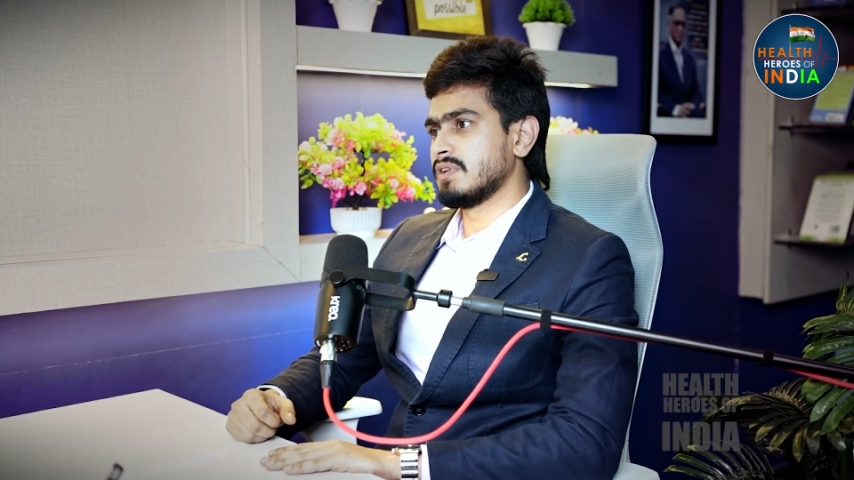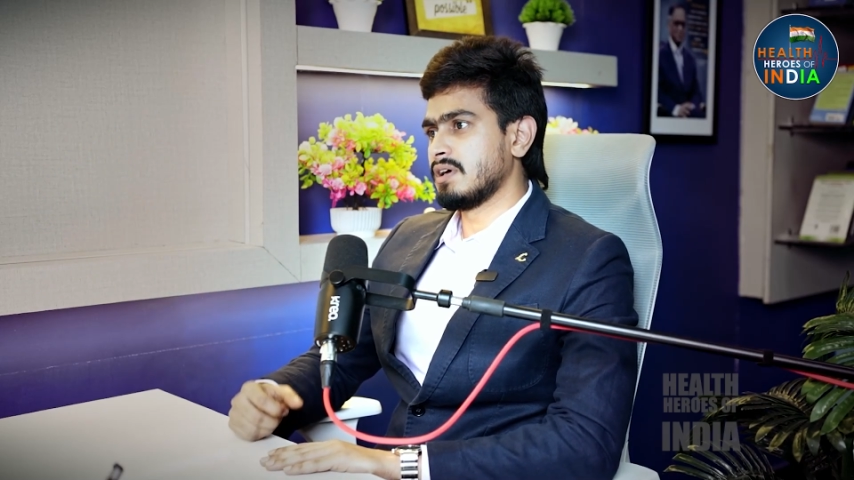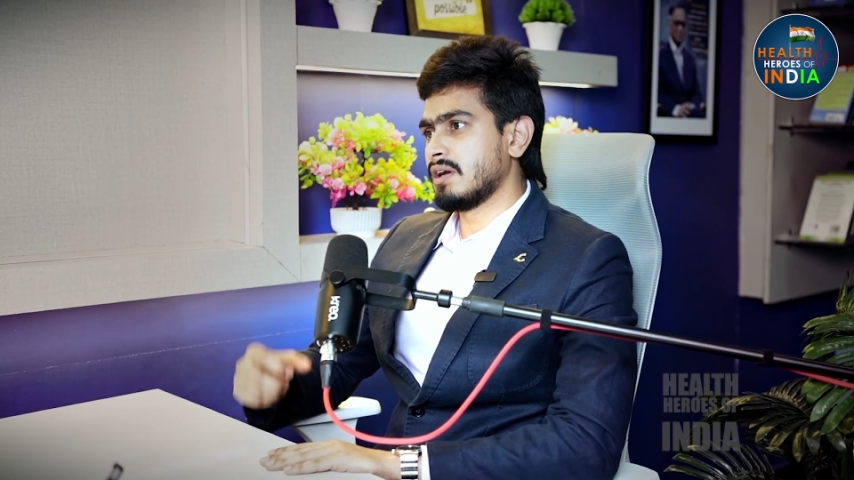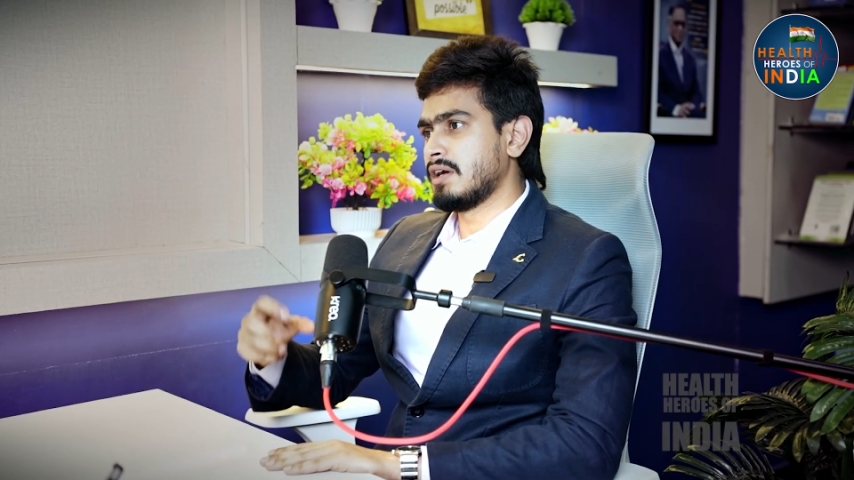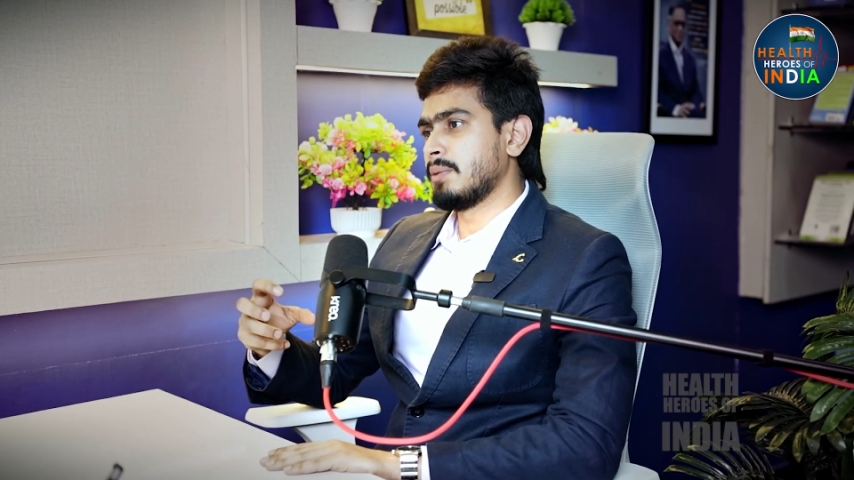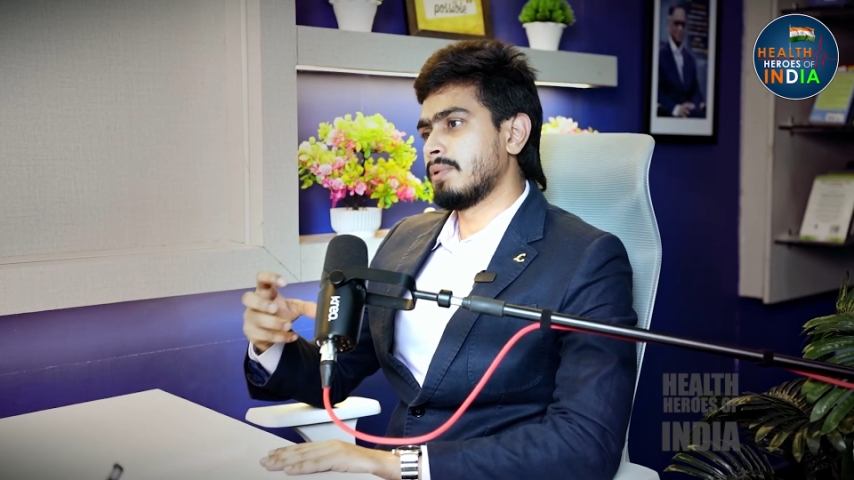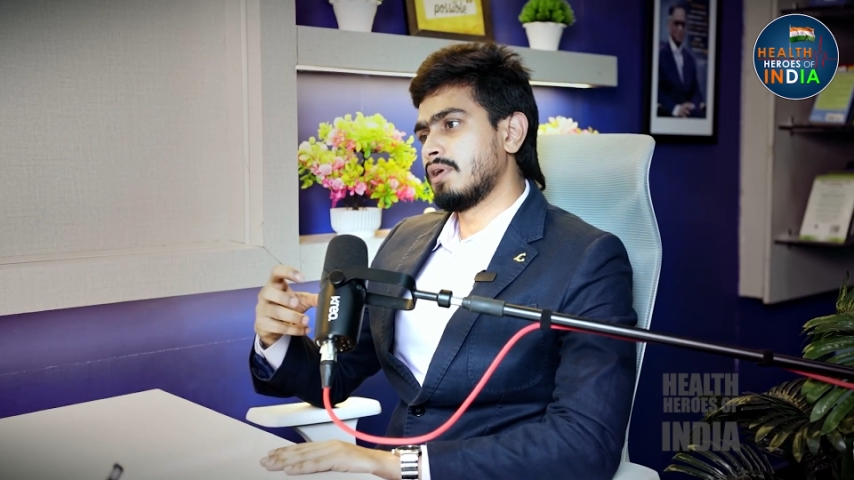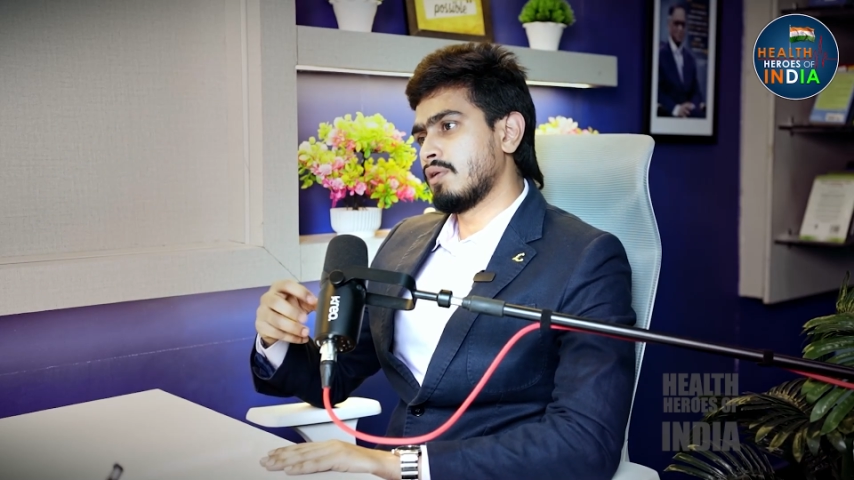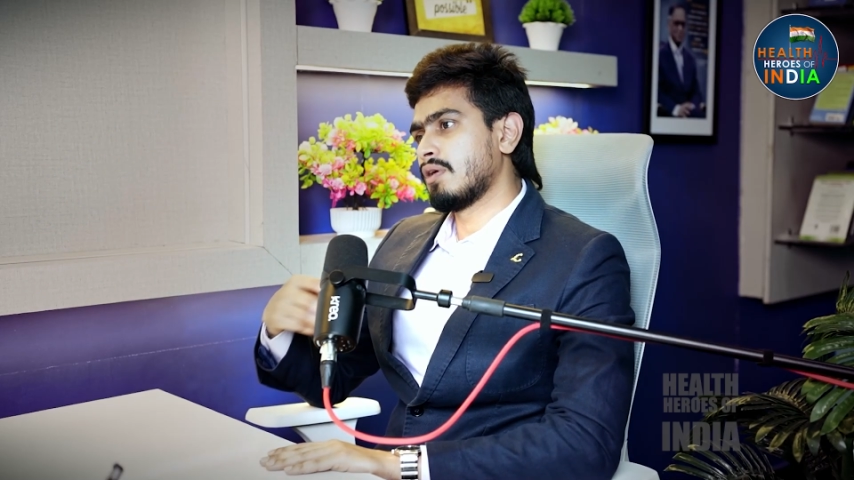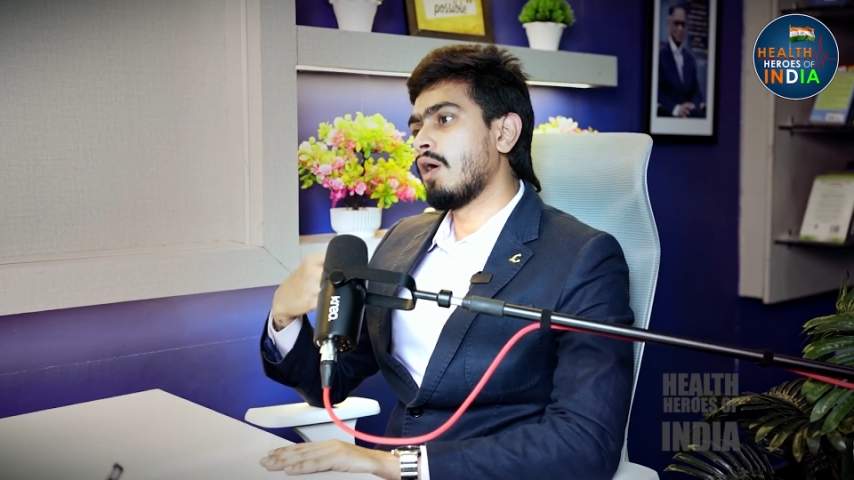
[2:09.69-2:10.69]
the current,
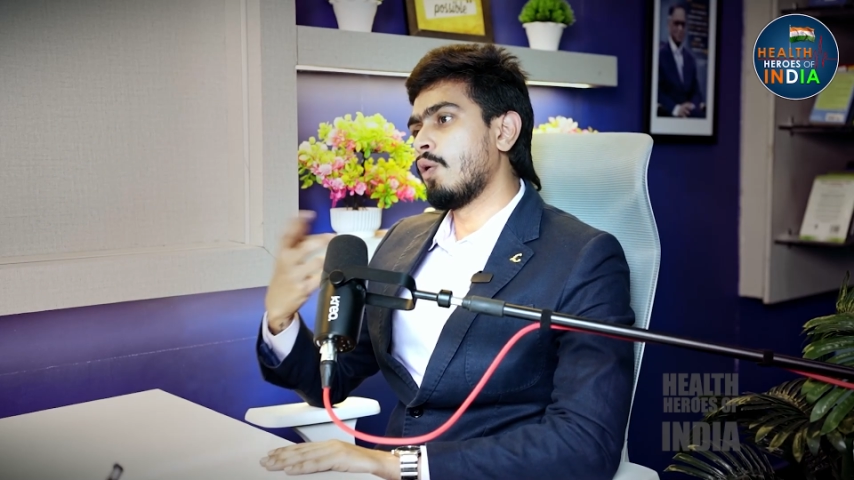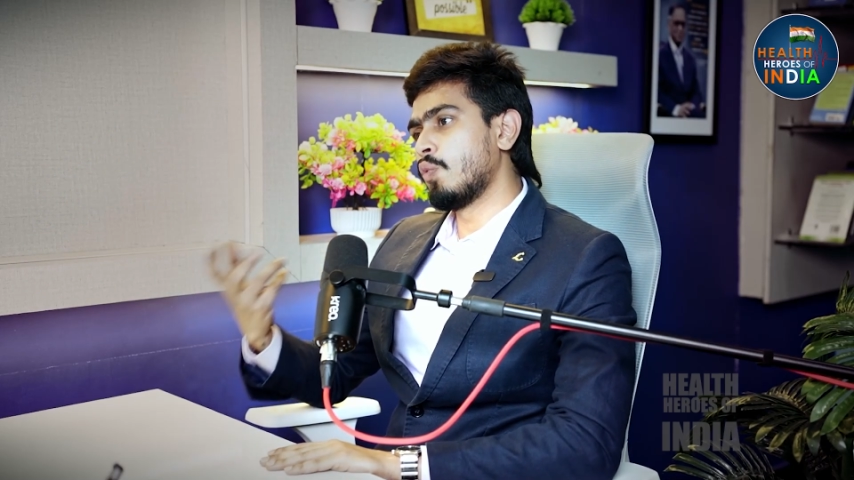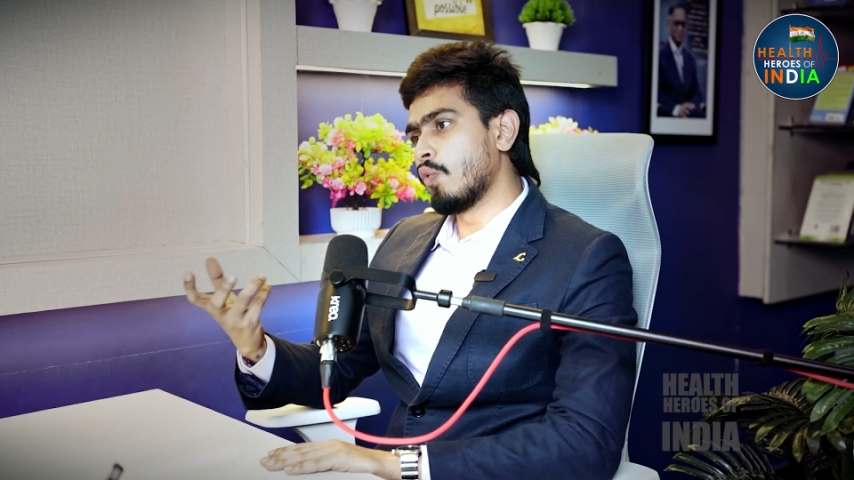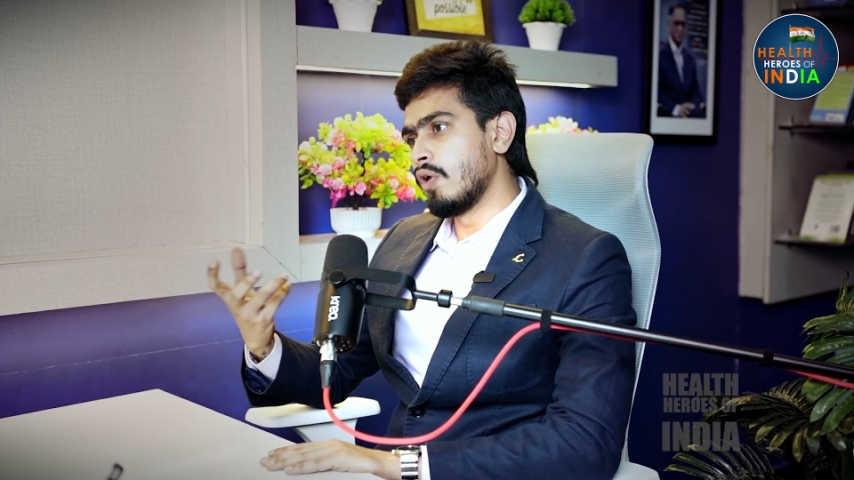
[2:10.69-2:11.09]
depending on how